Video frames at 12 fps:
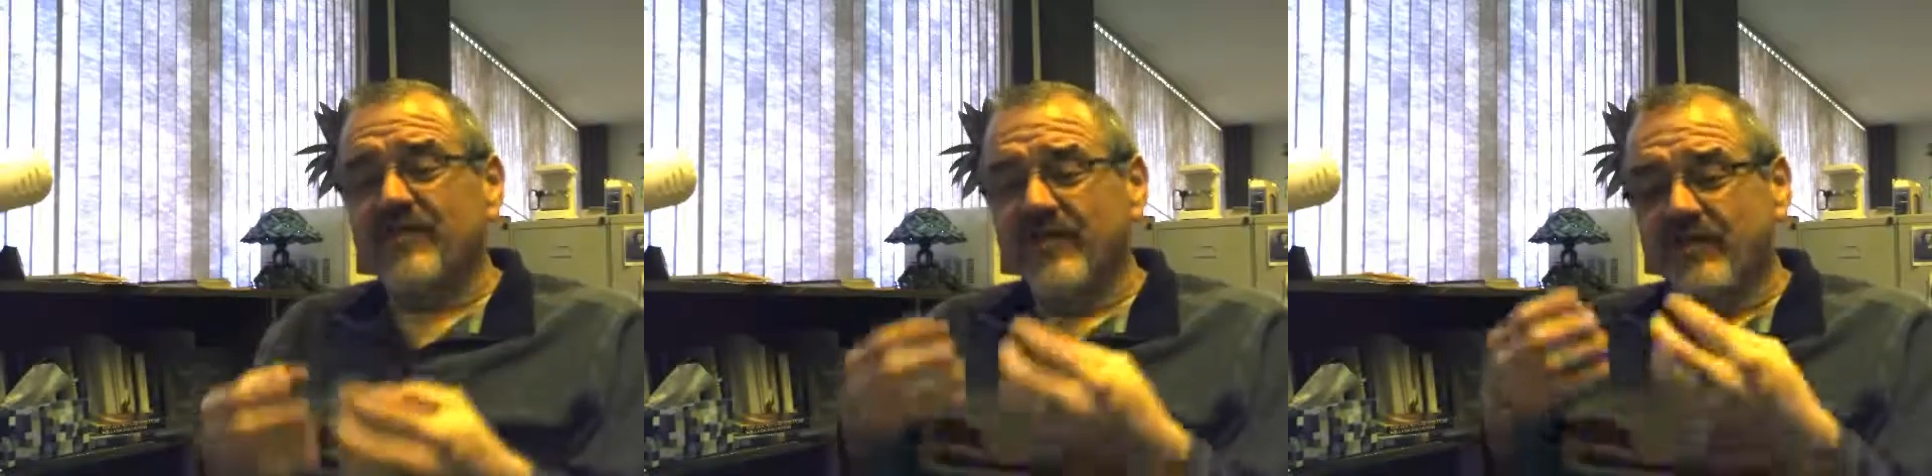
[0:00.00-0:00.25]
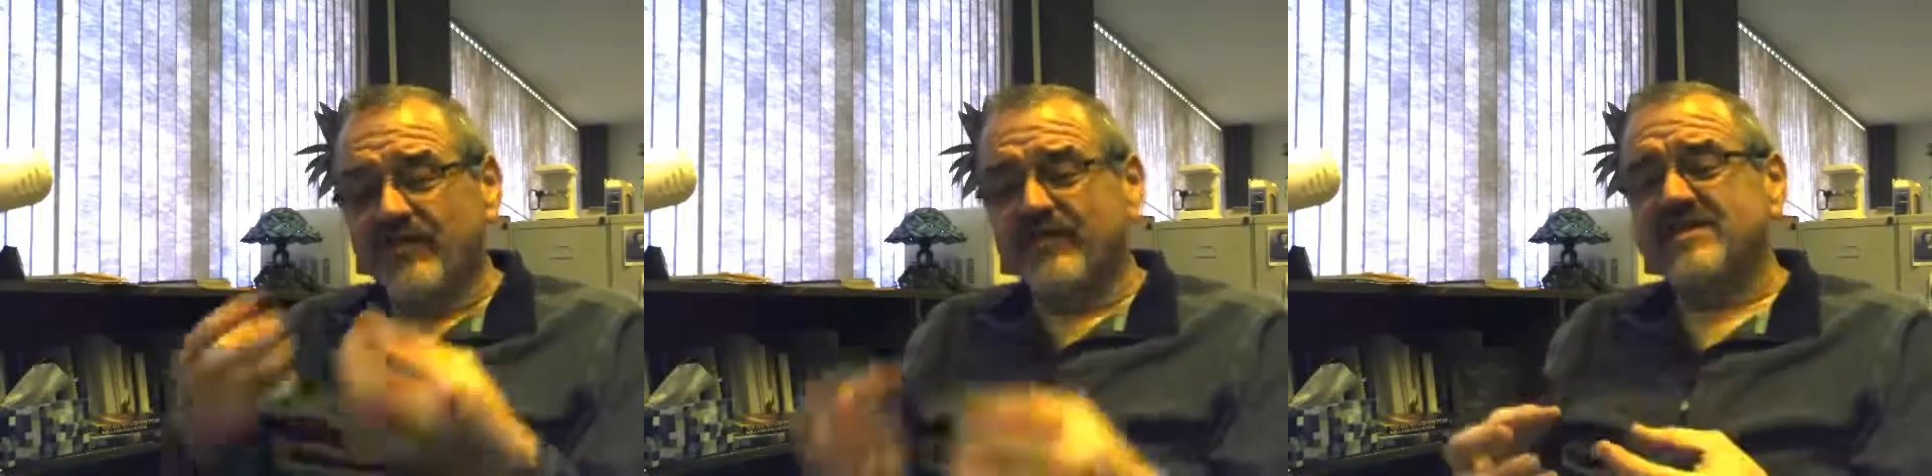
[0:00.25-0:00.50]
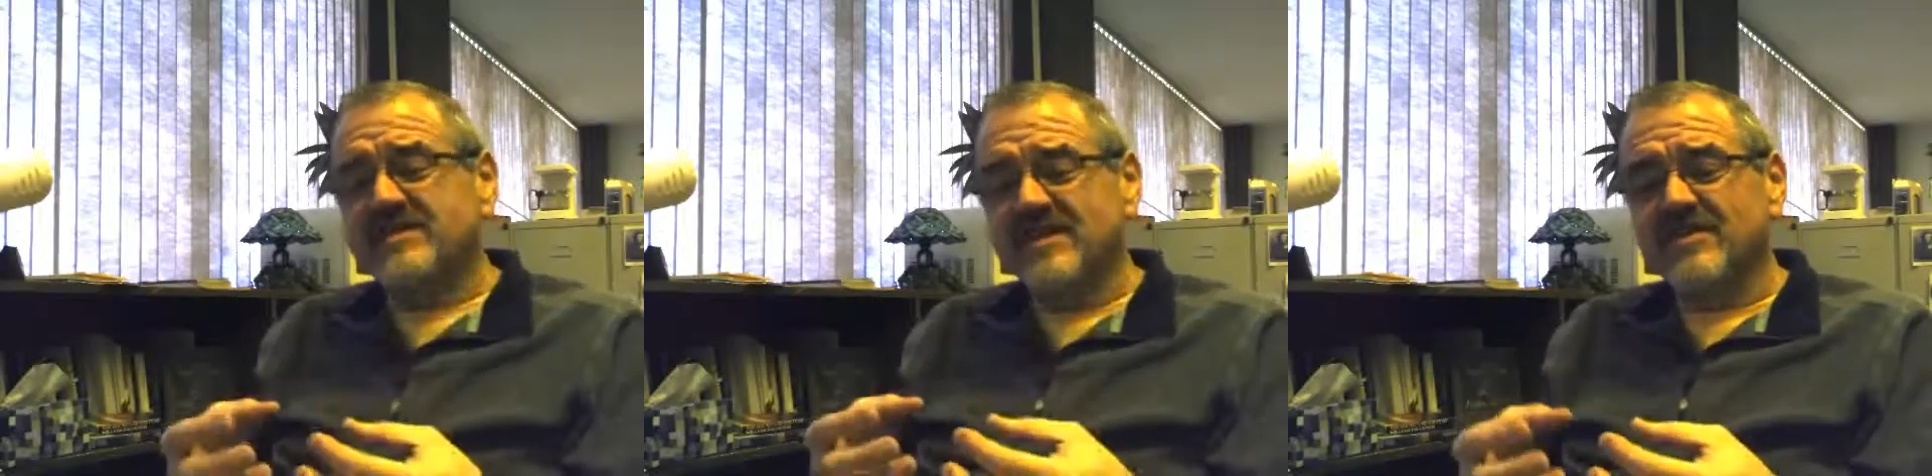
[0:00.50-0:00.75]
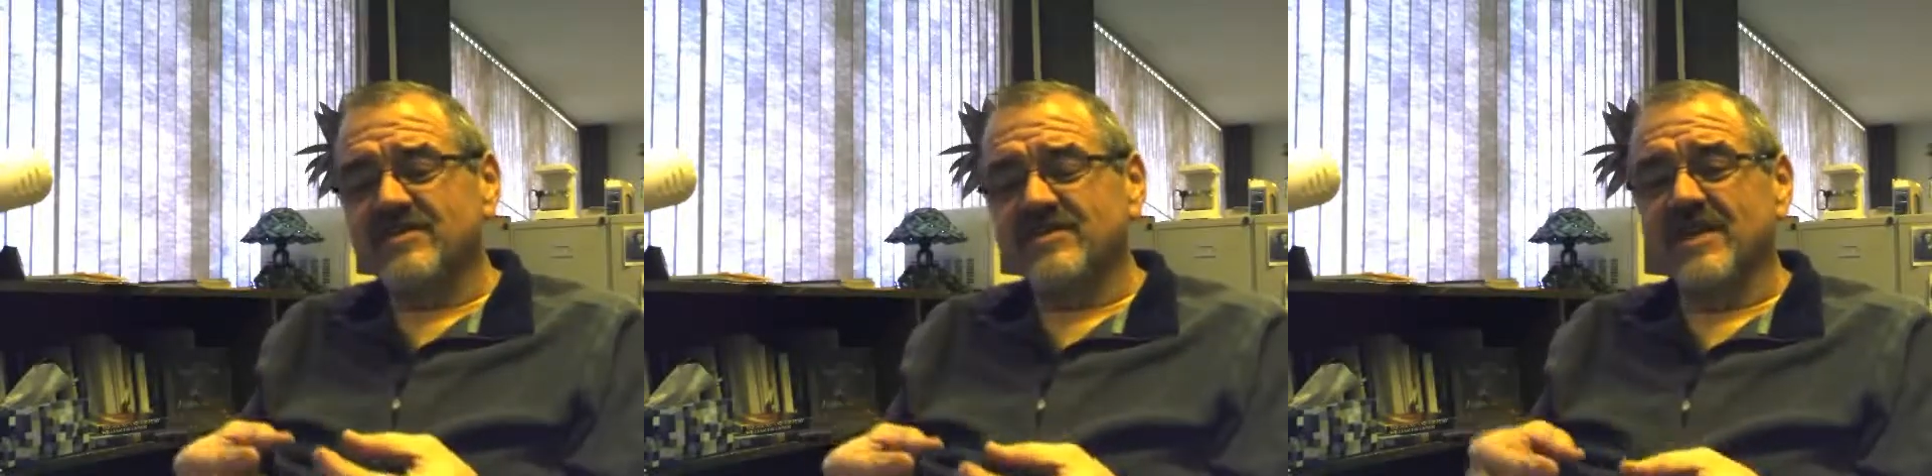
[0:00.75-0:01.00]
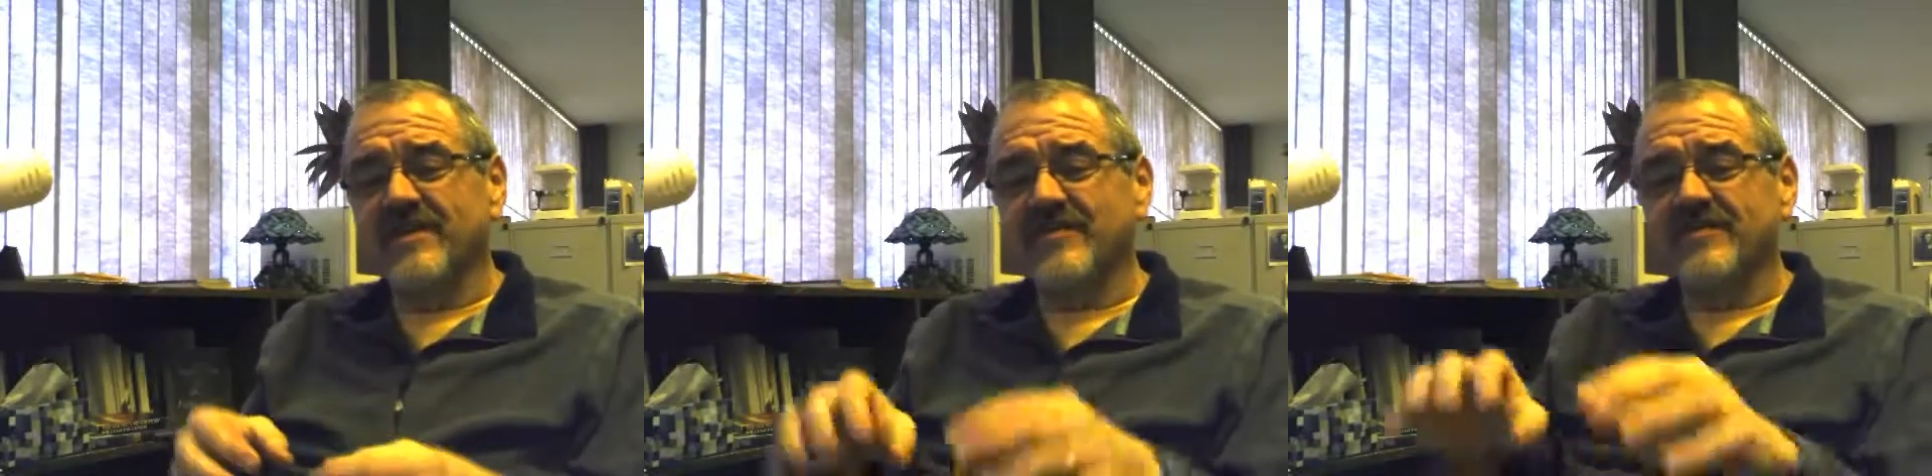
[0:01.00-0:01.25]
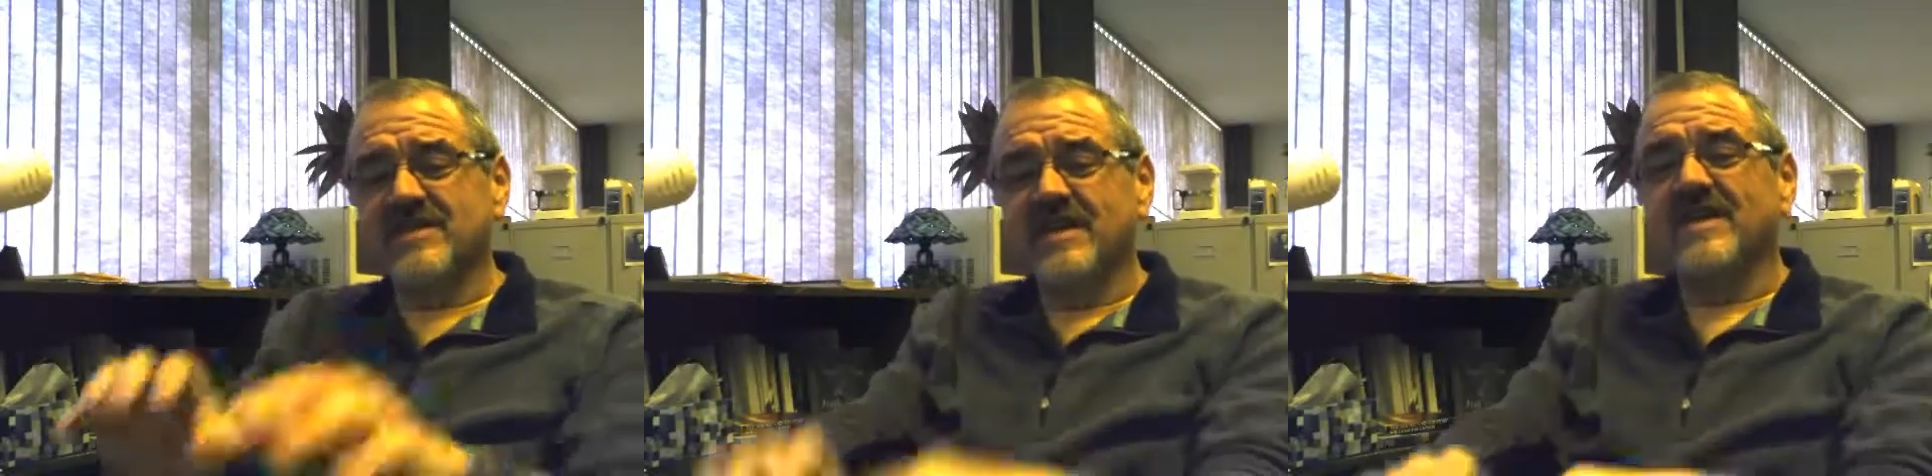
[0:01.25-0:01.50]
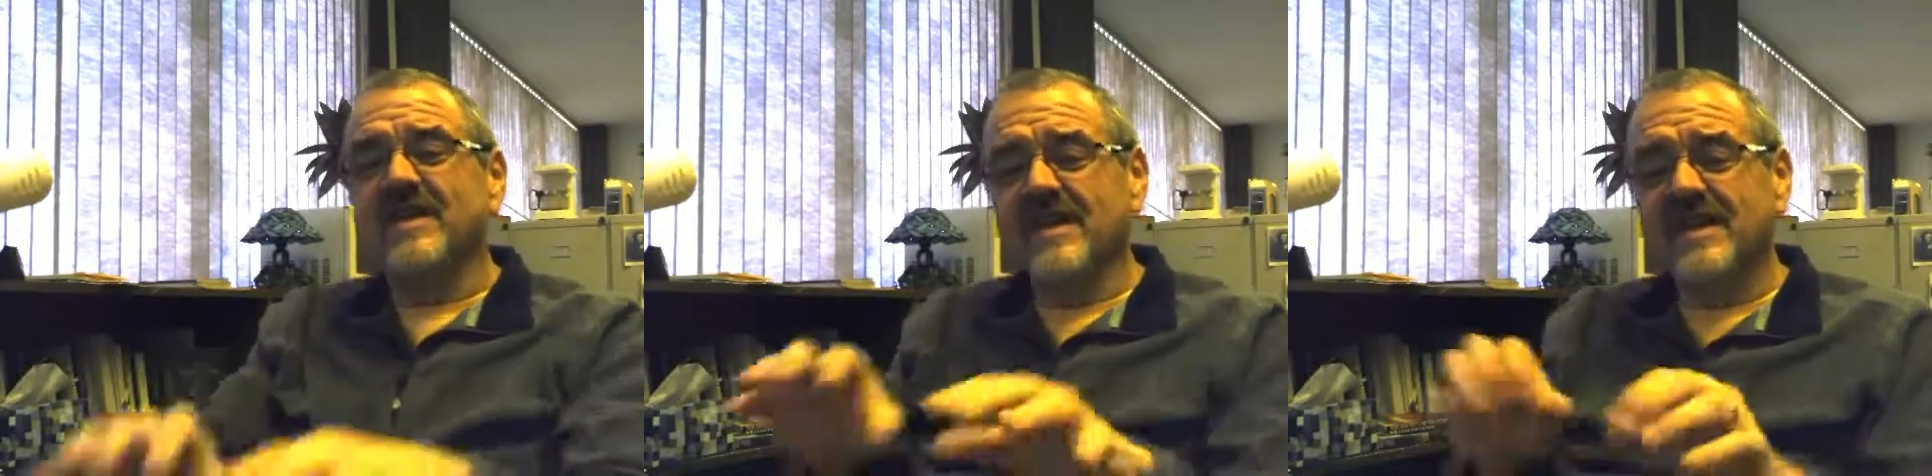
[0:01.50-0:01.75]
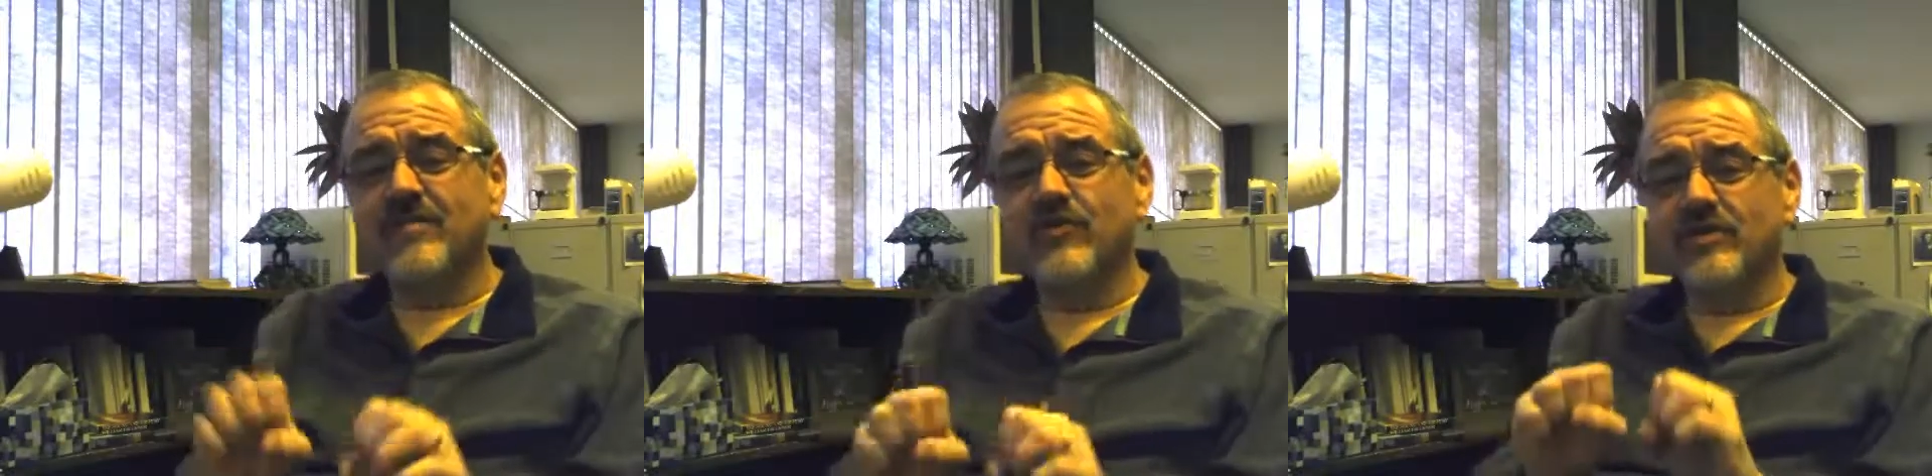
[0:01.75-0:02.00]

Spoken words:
the physical stuff of sitting at a keyboard